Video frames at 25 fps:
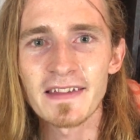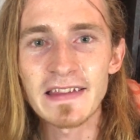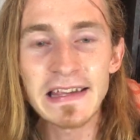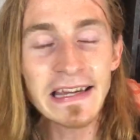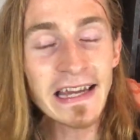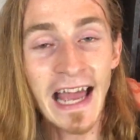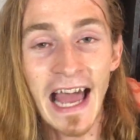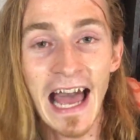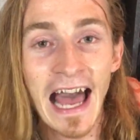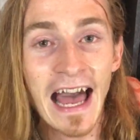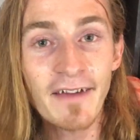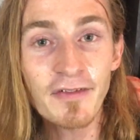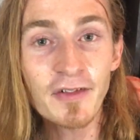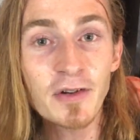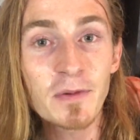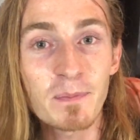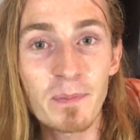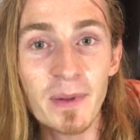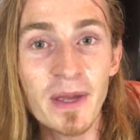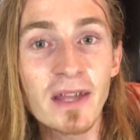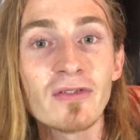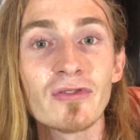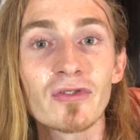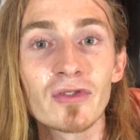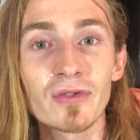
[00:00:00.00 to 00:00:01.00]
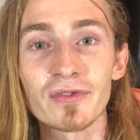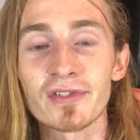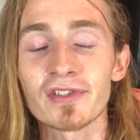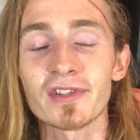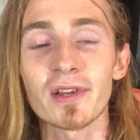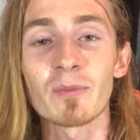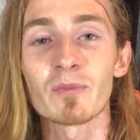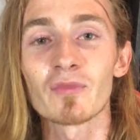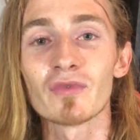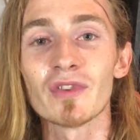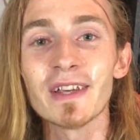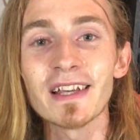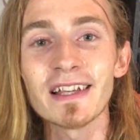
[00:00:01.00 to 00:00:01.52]
they haven't been through
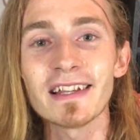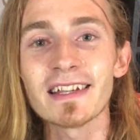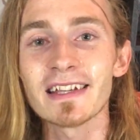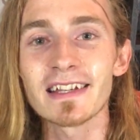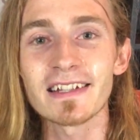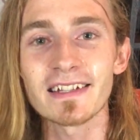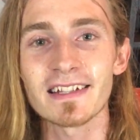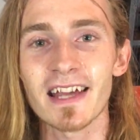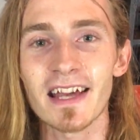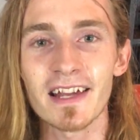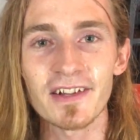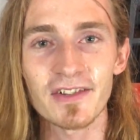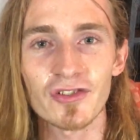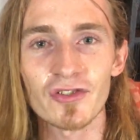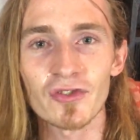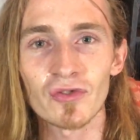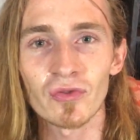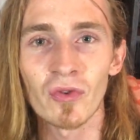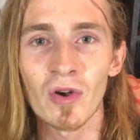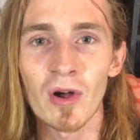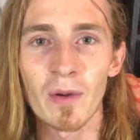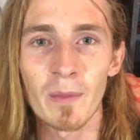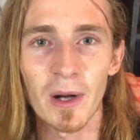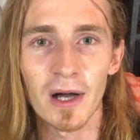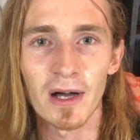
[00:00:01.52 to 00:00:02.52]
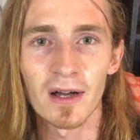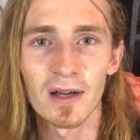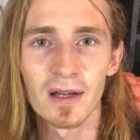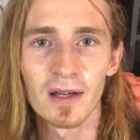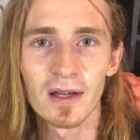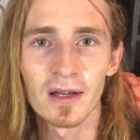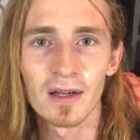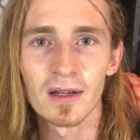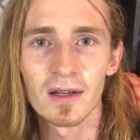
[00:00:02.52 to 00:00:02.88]
some really intense trauma.